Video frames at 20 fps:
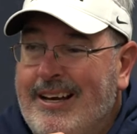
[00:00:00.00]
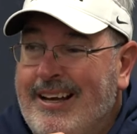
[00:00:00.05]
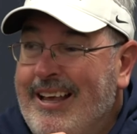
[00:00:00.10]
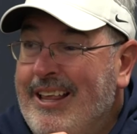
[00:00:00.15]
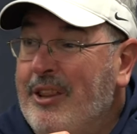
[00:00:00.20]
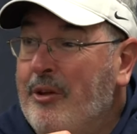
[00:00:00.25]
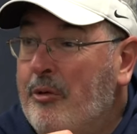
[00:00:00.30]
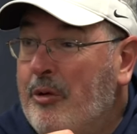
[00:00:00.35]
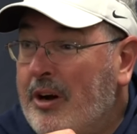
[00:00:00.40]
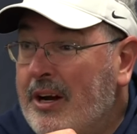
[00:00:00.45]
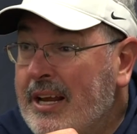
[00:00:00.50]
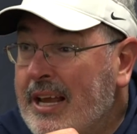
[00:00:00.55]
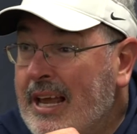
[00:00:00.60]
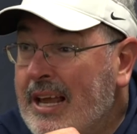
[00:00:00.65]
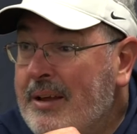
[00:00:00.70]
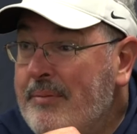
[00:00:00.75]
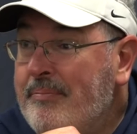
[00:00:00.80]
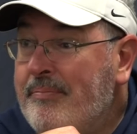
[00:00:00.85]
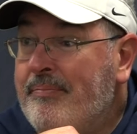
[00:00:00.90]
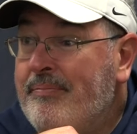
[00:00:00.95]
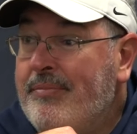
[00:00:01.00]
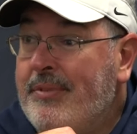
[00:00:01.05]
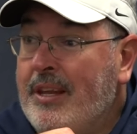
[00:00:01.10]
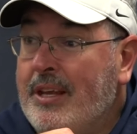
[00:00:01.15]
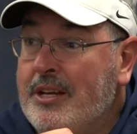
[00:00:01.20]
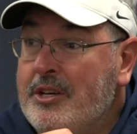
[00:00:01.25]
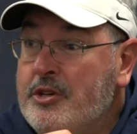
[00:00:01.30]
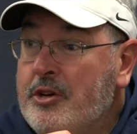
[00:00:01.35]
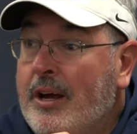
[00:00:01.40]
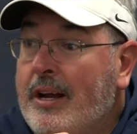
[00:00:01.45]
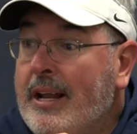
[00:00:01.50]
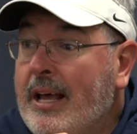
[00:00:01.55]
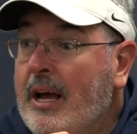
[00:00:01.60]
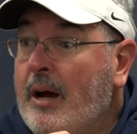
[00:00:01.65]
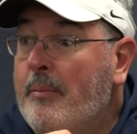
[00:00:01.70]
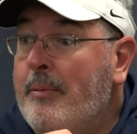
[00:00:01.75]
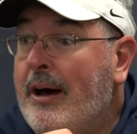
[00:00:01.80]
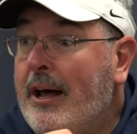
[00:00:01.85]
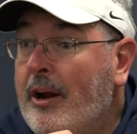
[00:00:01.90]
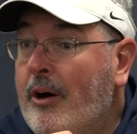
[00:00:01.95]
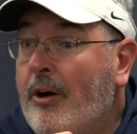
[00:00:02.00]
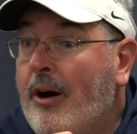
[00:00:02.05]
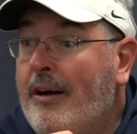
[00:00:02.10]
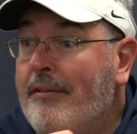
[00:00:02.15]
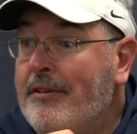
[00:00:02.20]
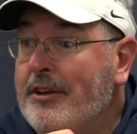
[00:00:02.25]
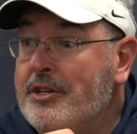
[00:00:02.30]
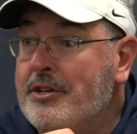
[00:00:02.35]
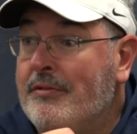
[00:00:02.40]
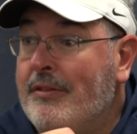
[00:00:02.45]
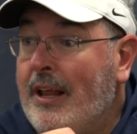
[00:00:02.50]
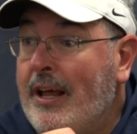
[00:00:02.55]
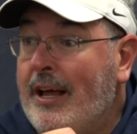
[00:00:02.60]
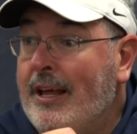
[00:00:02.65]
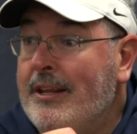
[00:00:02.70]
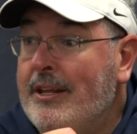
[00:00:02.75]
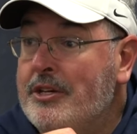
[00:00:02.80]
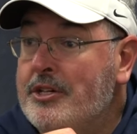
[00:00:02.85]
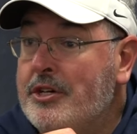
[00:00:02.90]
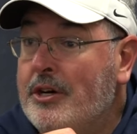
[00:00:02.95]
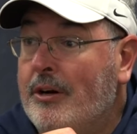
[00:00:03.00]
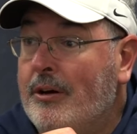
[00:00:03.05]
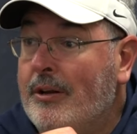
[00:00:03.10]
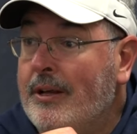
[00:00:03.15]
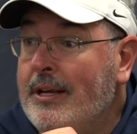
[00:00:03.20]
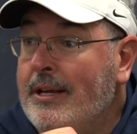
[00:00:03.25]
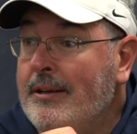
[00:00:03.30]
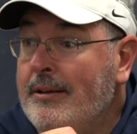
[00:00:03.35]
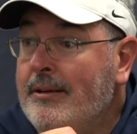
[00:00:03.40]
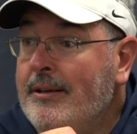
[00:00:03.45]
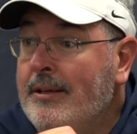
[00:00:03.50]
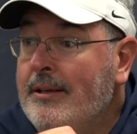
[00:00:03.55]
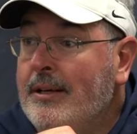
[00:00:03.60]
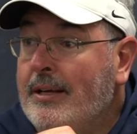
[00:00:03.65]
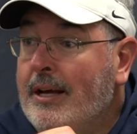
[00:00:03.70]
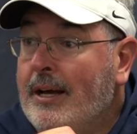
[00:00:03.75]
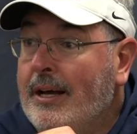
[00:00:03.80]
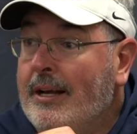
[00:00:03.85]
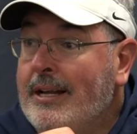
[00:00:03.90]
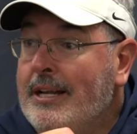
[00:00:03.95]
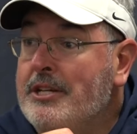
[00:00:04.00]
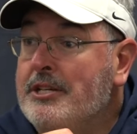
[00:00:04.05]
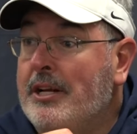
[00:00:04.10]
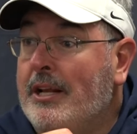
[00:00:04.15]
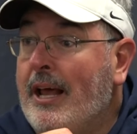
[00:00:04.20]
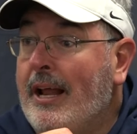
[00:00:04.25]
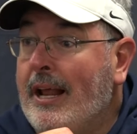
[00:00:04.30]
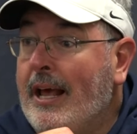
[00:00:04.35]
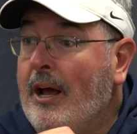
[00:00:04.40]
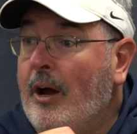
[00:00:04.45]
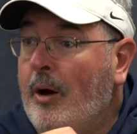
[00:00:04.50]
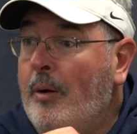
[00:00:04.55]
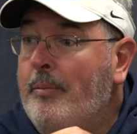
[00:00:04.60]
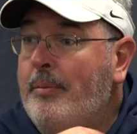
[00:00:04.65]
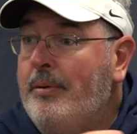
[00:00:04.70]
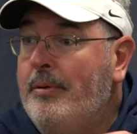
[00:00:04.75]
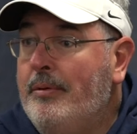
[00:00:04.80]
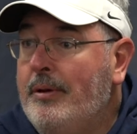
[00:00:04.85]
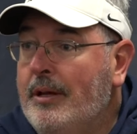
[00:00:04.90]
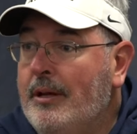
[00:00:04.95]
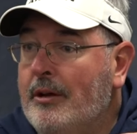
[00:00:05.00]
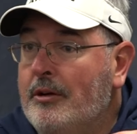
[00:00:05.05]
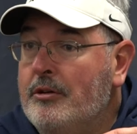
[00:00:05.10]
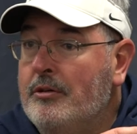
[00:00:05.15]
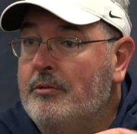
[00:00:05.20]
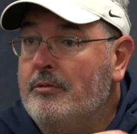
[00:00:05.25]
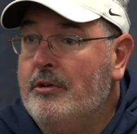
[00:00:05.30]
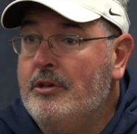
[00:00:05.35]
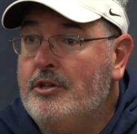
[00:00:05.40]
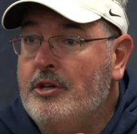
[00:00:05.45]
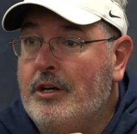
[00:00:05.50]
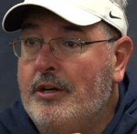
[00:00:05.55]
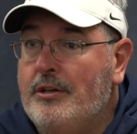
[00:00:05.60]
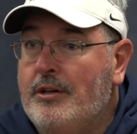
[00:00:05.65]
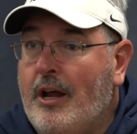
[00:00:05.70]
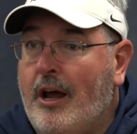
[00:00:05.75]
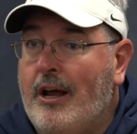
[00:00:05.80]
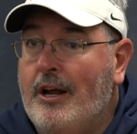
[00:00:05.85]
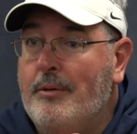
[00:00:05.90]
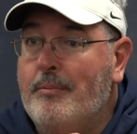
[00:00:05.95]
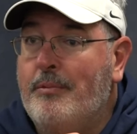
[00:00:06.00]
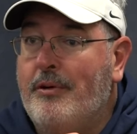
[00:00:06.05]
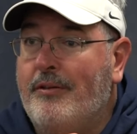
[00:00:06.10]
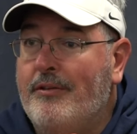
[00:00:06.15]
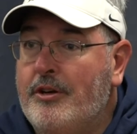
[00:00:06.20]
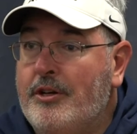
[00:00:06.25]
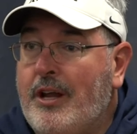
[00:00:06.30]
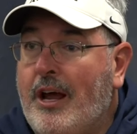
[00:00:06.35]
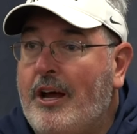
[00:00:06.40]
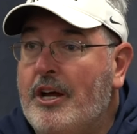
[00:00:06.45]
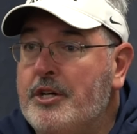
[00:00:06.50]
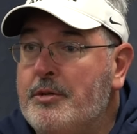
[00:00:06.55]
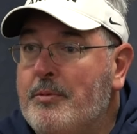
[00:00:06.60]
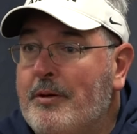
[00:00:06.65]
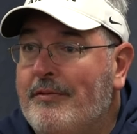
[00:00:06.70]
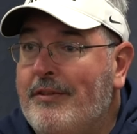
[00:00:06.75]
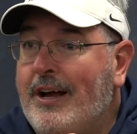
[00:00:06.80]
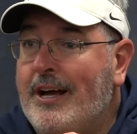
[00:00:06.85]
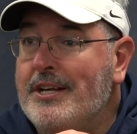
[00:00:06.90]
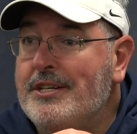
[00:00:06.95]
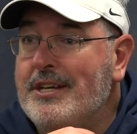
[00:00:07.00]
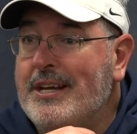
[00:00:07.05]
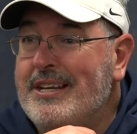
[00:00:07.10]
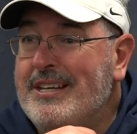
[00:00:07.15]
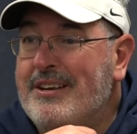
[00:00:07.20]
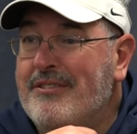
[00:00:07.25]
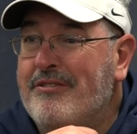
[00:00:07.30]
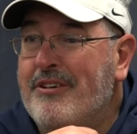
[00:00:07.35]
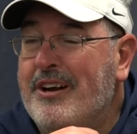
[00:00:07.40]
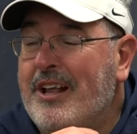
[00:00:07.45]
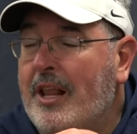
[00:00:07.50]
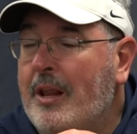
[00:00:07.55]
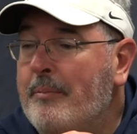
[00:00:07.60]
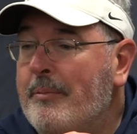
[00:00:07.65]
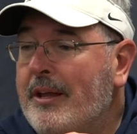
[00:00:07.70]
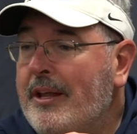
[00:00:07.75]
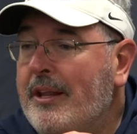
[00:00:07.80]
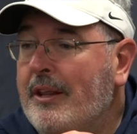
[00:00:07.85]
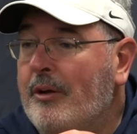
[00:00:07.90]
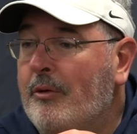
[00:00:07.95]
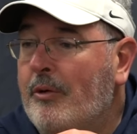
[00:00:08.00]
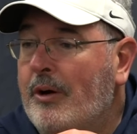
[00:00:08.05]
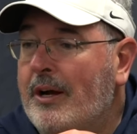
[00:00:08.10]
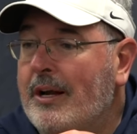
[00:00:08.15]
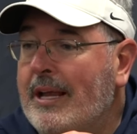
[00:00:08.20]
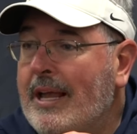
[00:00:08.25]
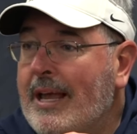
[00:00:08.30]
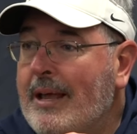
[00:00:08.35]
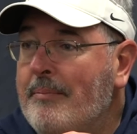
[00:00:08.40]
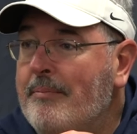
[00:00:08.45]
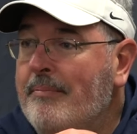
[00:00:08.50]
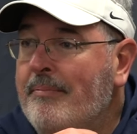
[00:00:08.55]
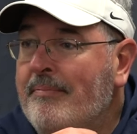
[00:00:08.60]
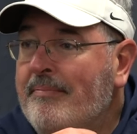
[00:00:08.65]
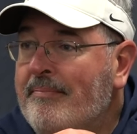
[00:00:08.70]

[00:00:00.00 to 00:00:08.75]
in the run game and trying to help out our offensive line that certainly needs a lot of help, you know, Taj provides a different element in the run game